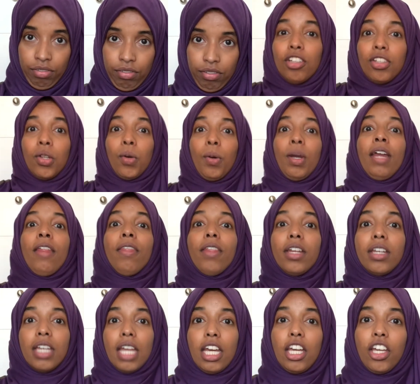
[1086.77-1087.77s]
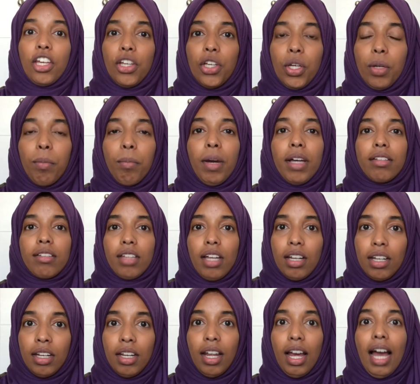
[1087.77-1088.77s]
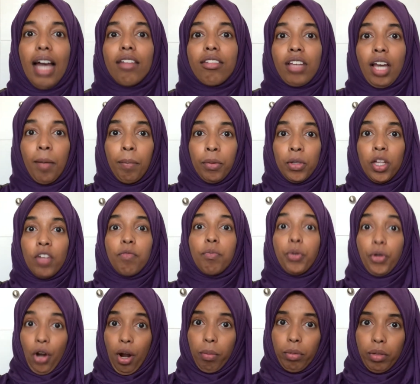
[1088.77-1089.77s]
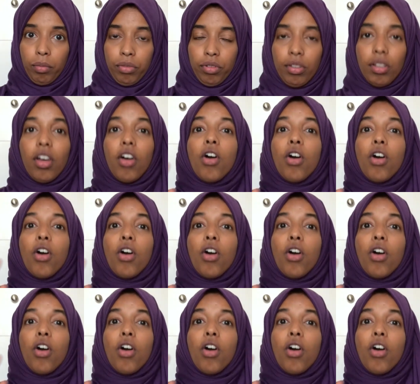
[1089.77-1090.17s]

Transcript: So in the NICU, my son has a couple of problems.